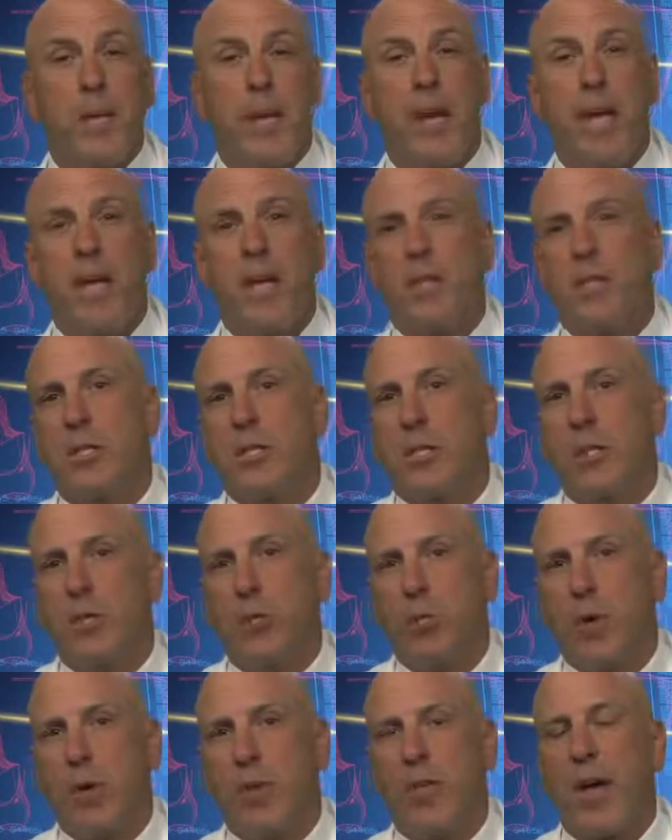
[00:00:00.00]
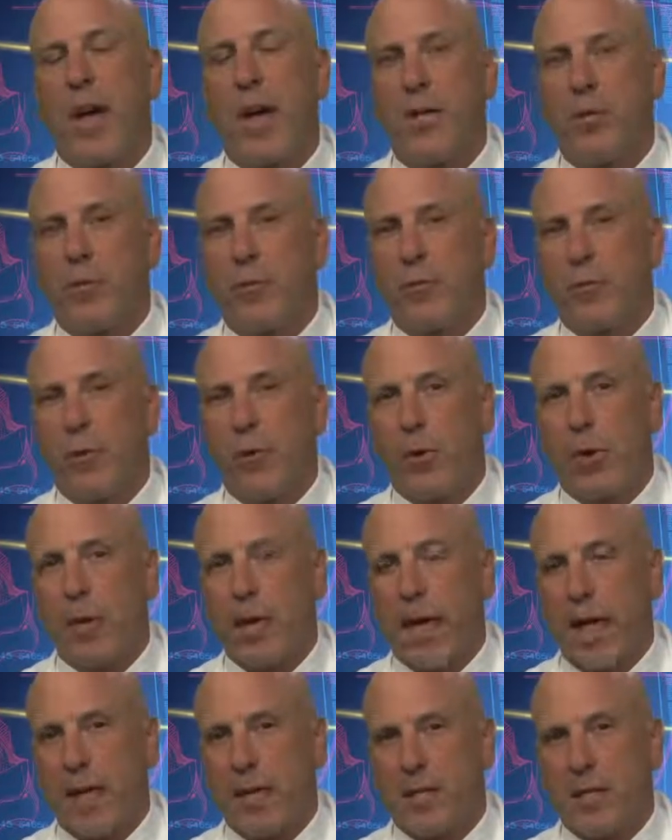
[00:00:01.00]
been etched with hydrofluoric
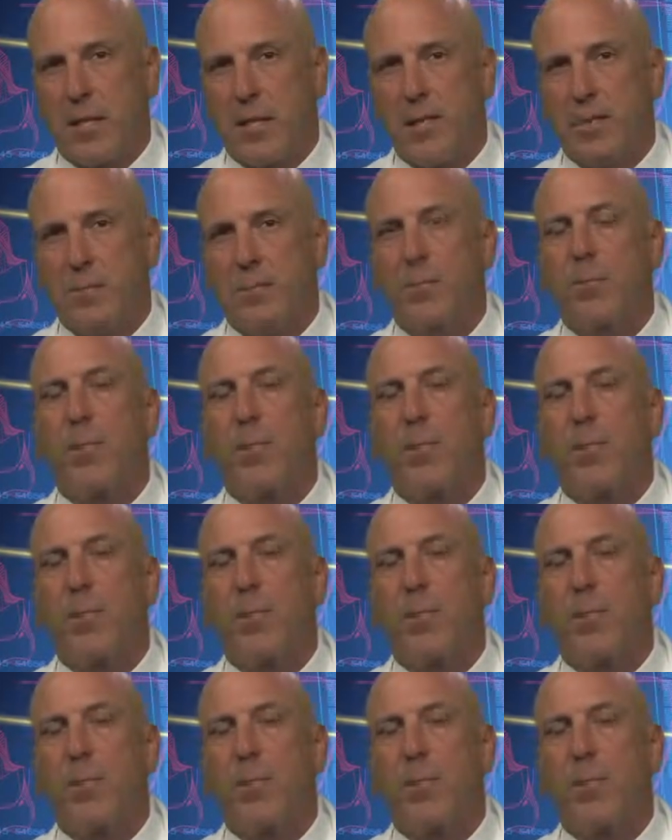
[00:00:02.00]
acid